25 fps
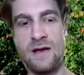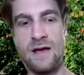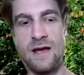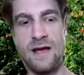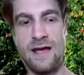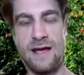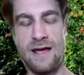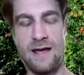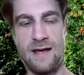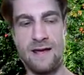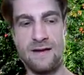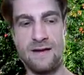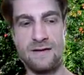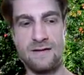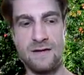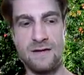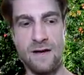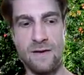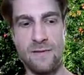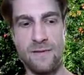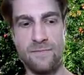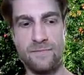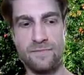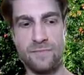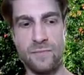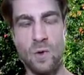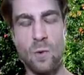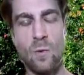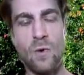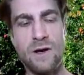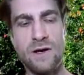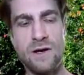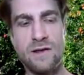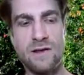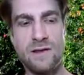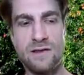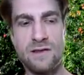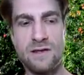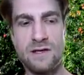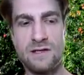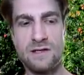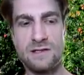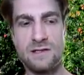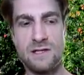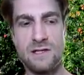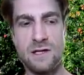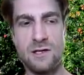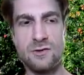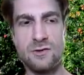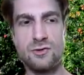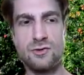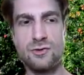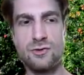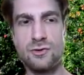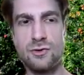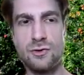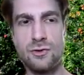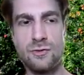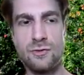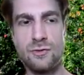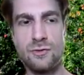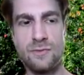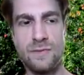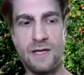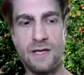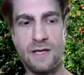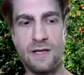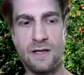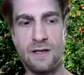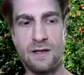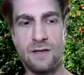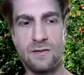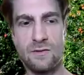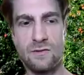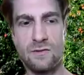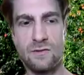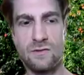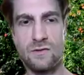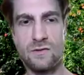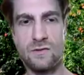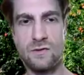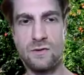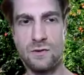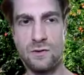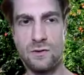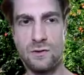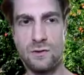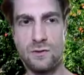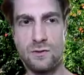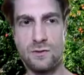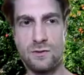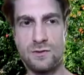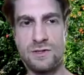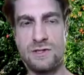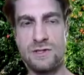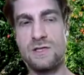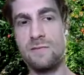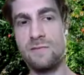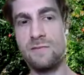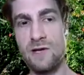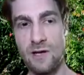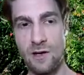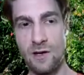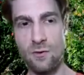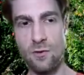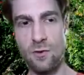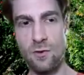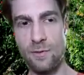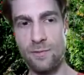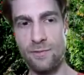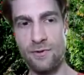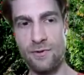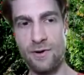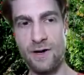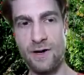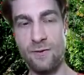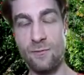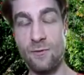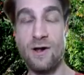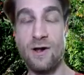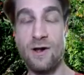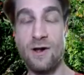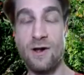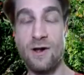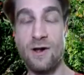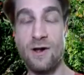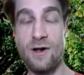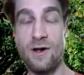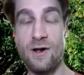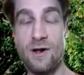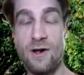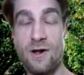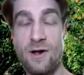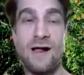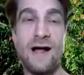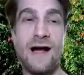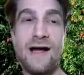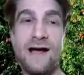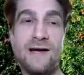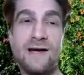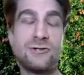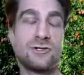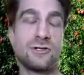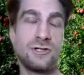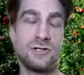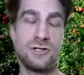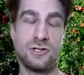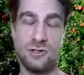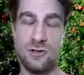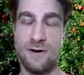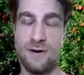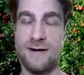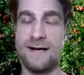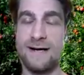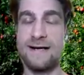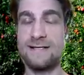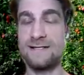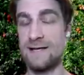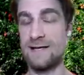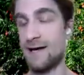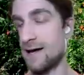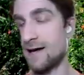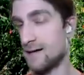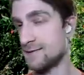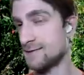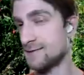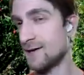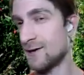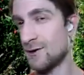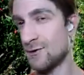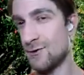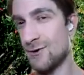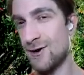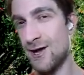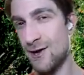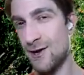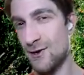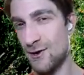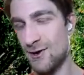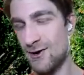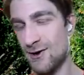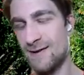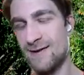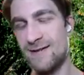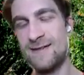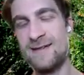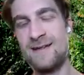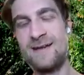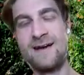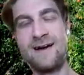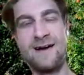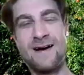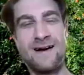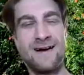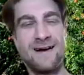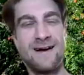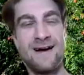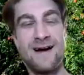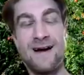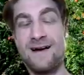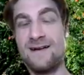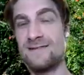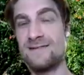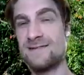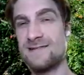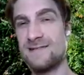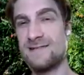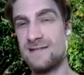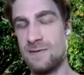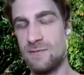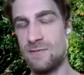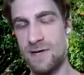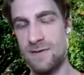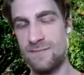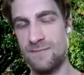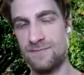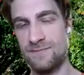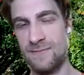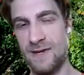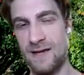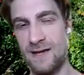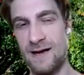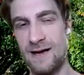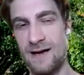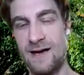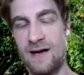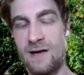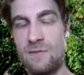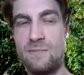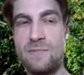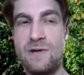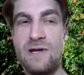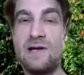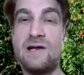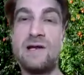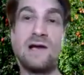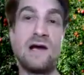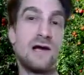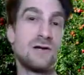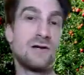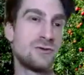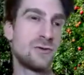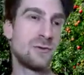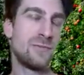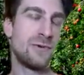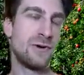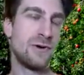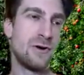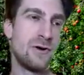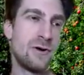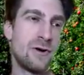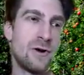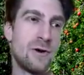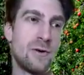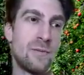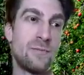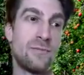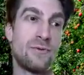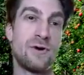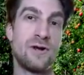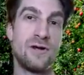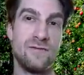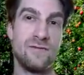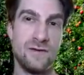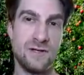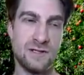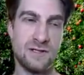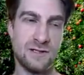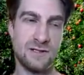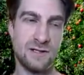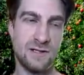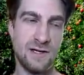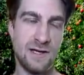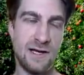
And one of the things that drew me to Steemit Incorporated, well, I actually started as a content creator on Steemit. I had been an entrepreneur previously.